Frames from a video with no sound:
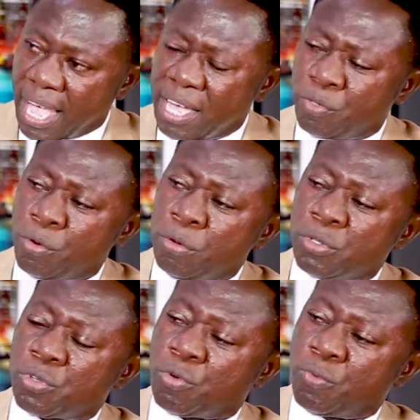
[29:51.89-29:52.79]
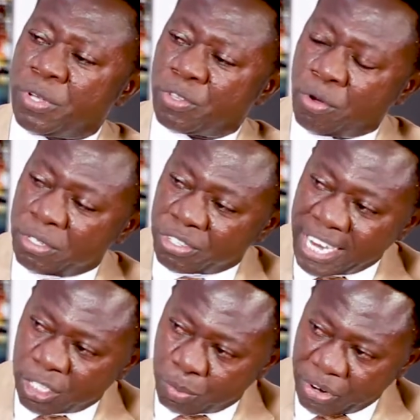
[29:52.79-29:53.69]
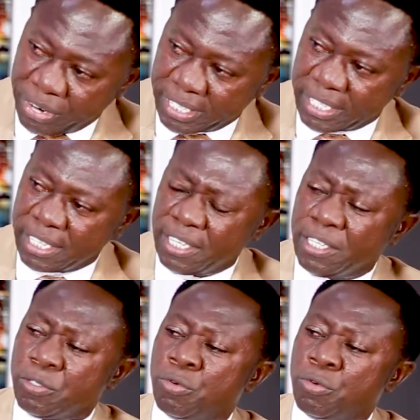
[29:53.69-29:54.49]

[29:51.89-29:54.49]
are those with contrite spirits, mm.